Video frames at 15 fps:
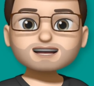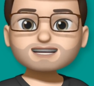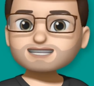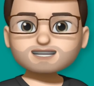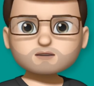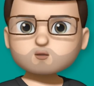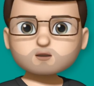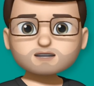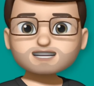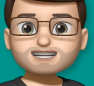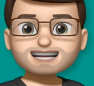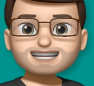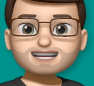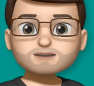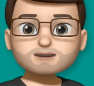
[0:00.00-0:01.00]
So what
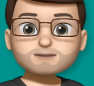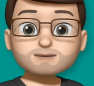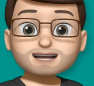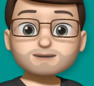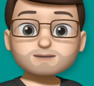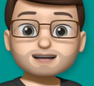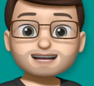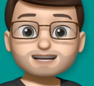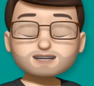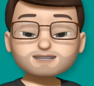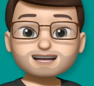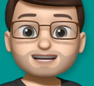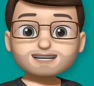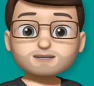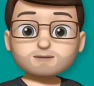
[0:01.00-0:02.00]
exactly do I mean by
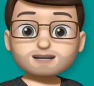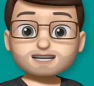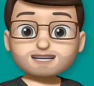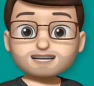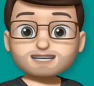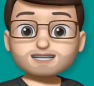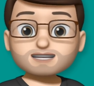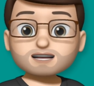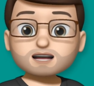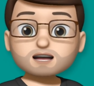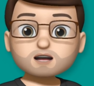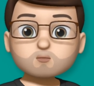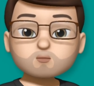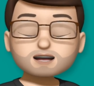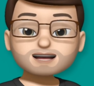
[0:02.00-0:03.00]
interactive widgets?
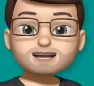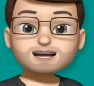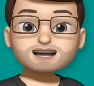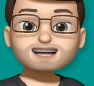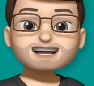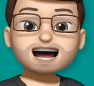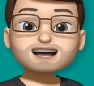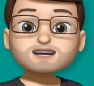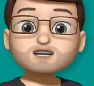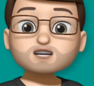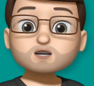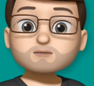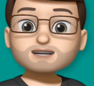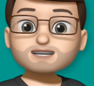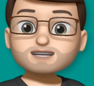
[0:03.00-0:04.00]
Well, I can add a
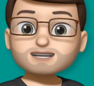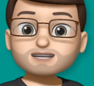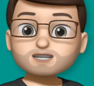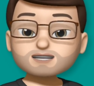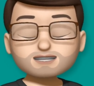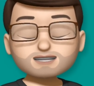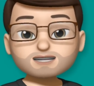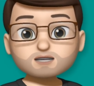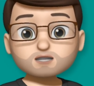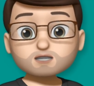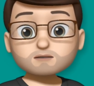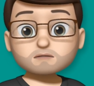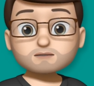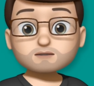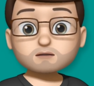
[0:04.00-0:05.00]
new widget just like I could
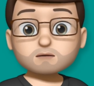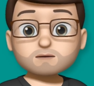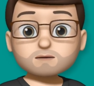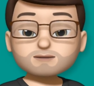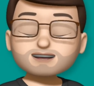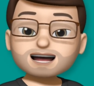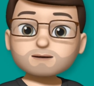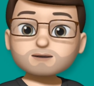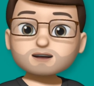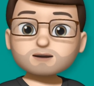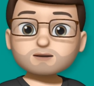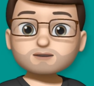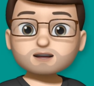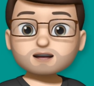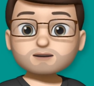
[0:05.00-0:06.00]
do before. Tap and
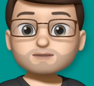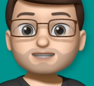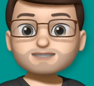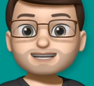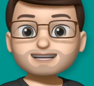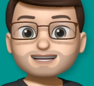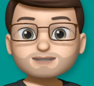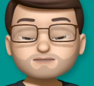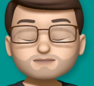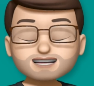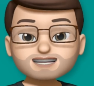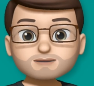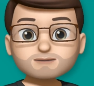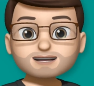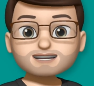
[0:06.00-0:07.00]
hold the home screen,
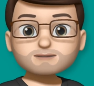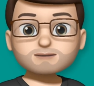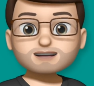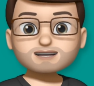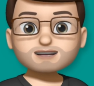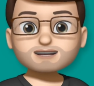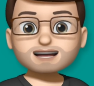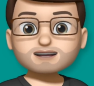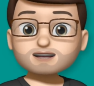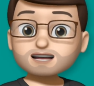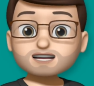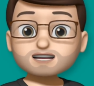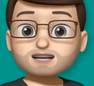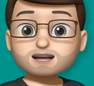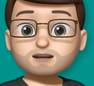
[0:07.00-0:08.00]
press the plus button, and
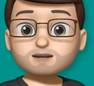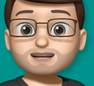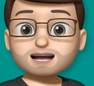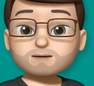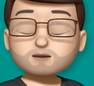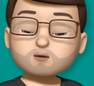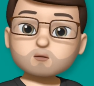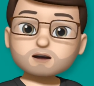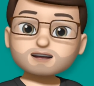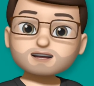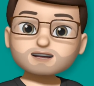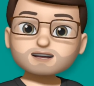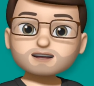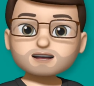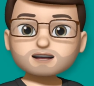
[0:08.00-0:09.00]
then search the app you
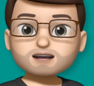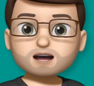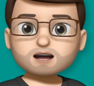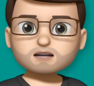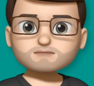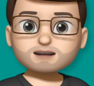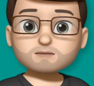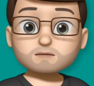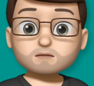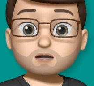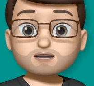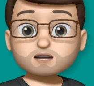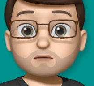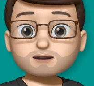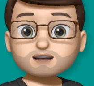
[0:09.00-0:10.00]
want. I'll grab a
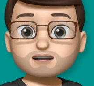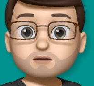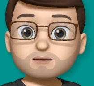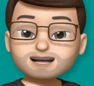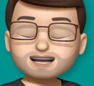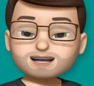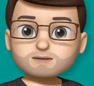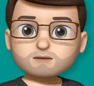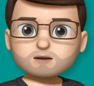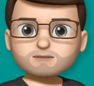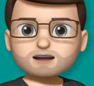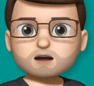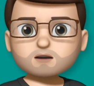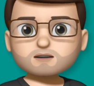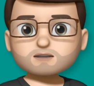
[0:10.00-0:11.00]
music widget quickly and put
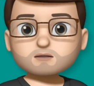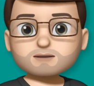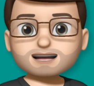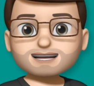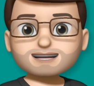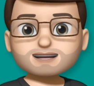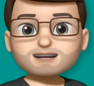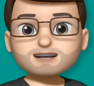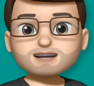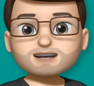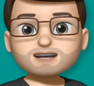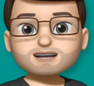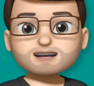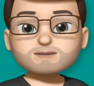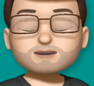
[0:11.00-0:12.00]
that on as well.
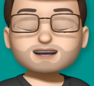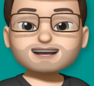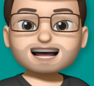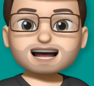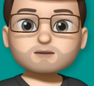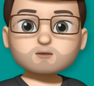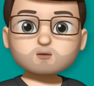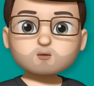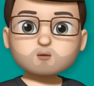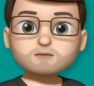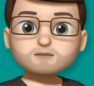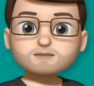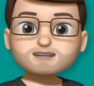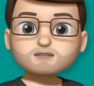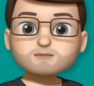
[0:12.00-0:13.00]
But now all
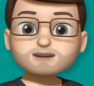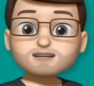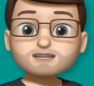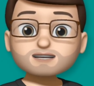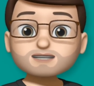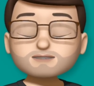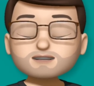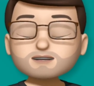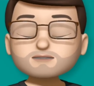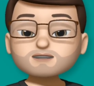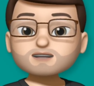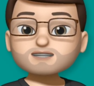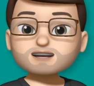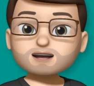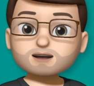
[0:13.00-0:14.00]
of these widgets, rather than
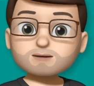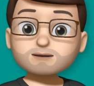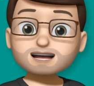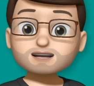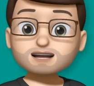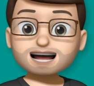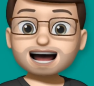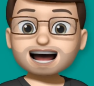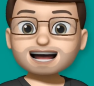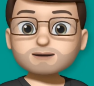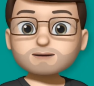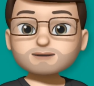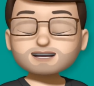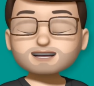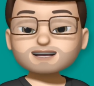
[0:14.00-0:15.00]
just opening the app,
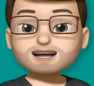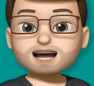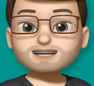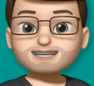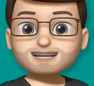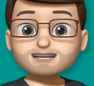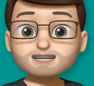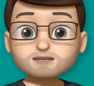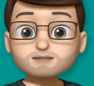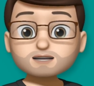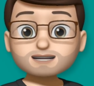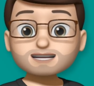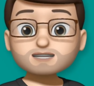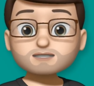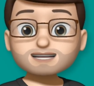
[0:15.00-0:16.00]
are actually
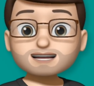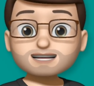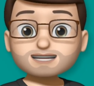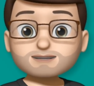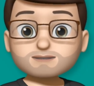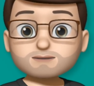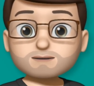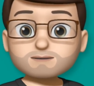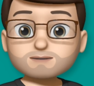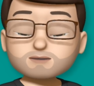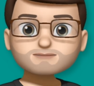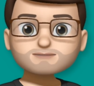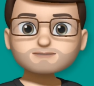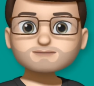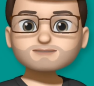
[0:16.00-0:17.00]
fully interactive.
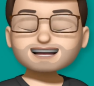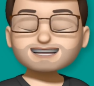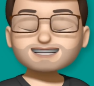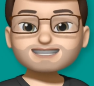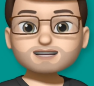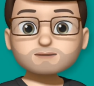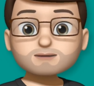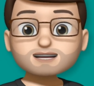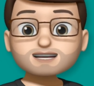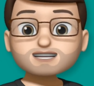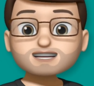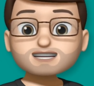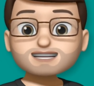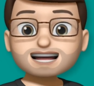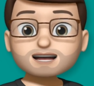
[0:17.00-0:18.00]
And so because
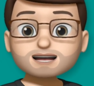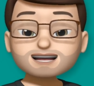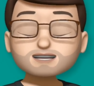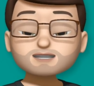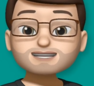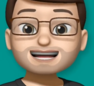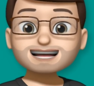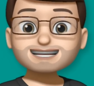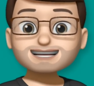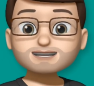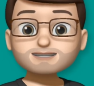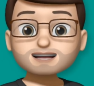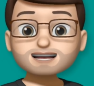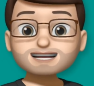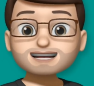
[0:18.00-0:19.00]
these are now interactive,
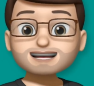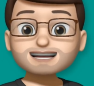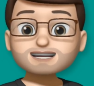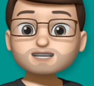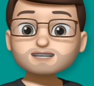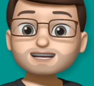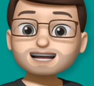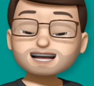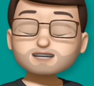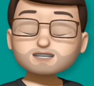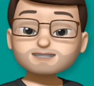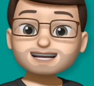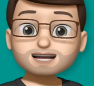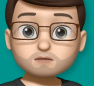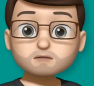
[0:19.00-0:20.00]
I can literally
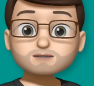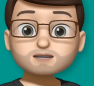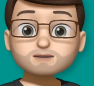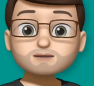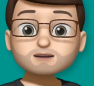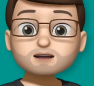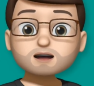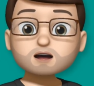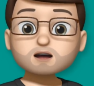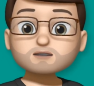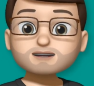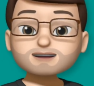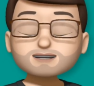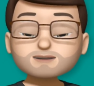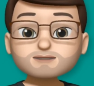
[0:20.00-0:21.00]
interact with them on the
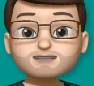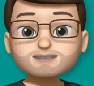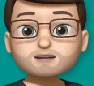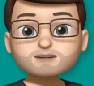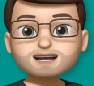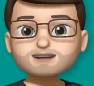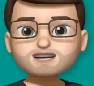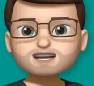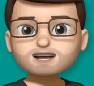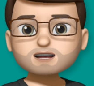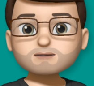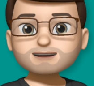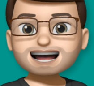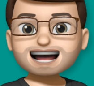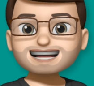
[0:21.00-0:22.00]
home screen without having to
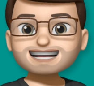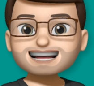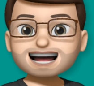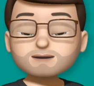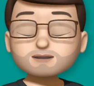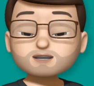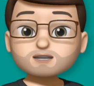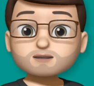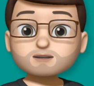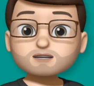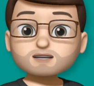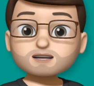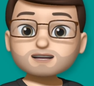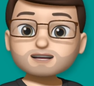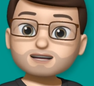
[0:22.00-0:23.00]
open any app at all.
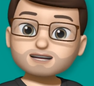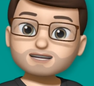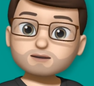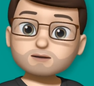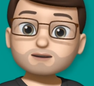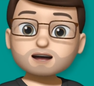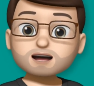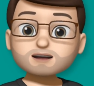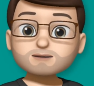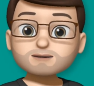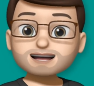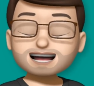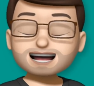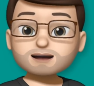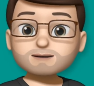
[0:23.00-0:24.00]
So in the
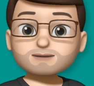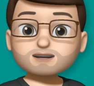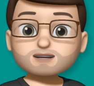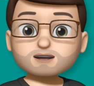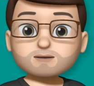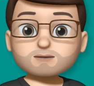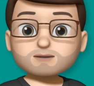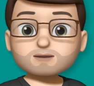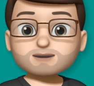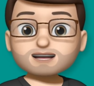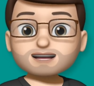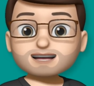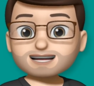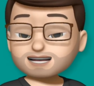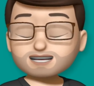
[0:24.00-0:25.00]
HomeKit app in the top corner,
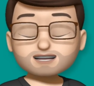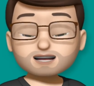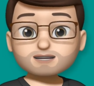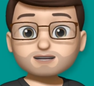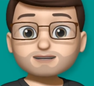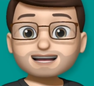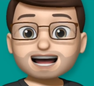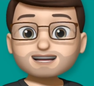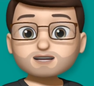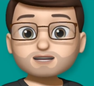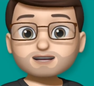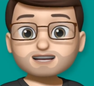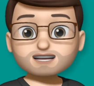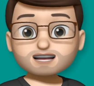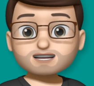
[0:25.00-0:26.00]
I can turn the fan on
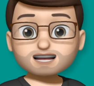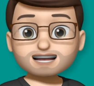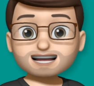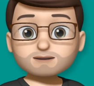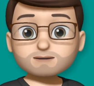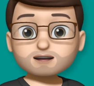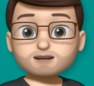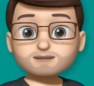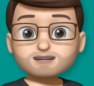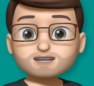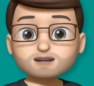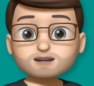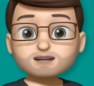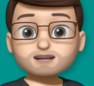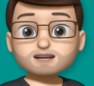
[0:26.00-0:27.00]
and turn the light in my office
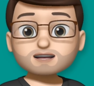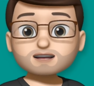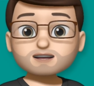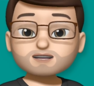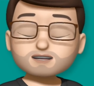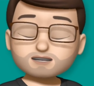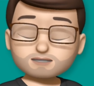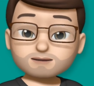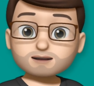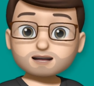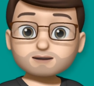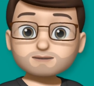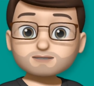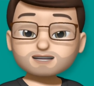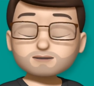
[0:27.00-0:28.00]
on just from the
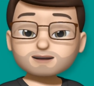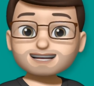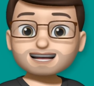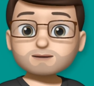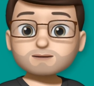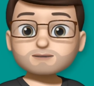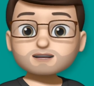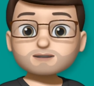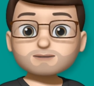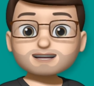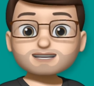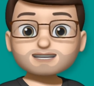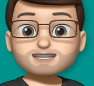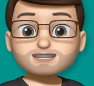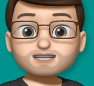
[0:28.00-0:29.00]
home screen by tapping those
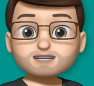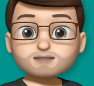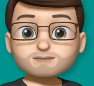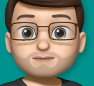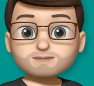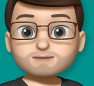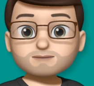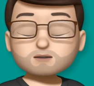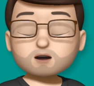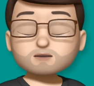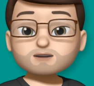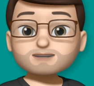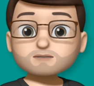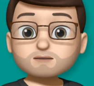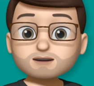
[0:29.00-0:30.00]
buttons. On
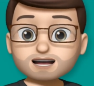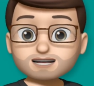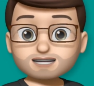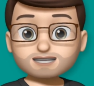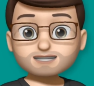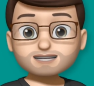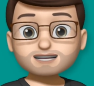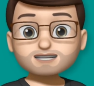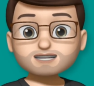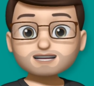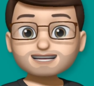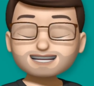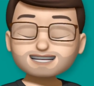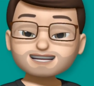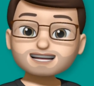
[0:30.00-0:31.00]
the reminders list, I
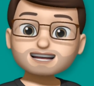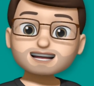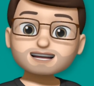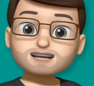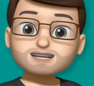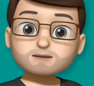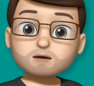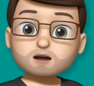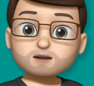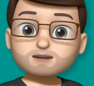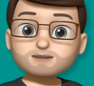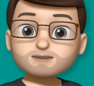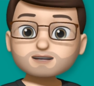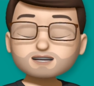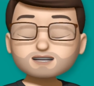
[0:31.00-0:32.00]
can tick an item
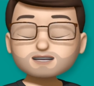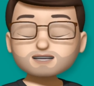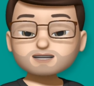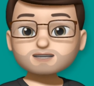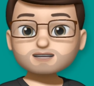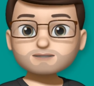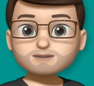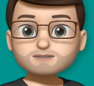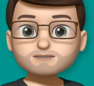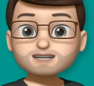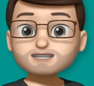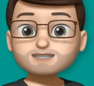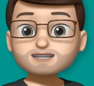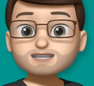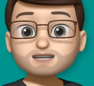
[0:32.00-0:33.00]
off just by
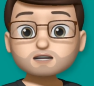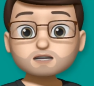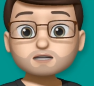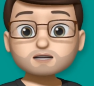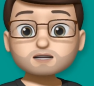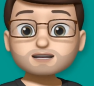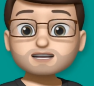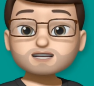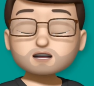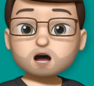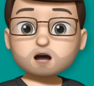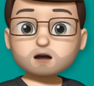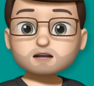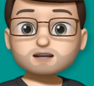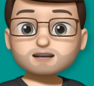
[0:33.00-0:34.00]
pressing the circle and it's
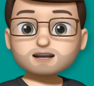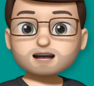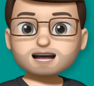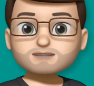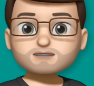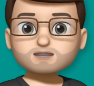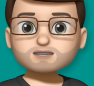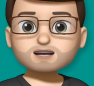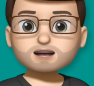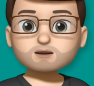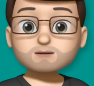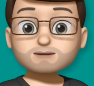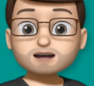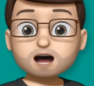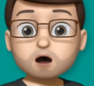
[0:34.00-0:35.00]
gone. I haven't got to
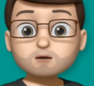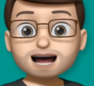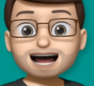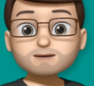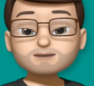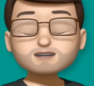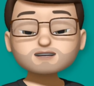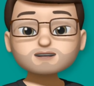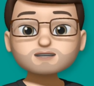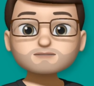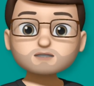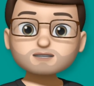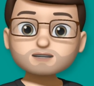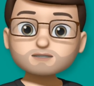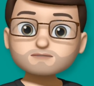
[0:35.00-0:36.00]
open the whole app and go
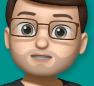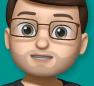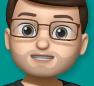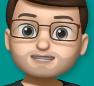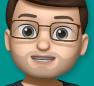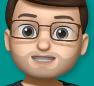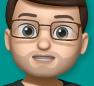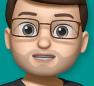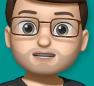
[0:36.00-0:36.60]
through the whole process.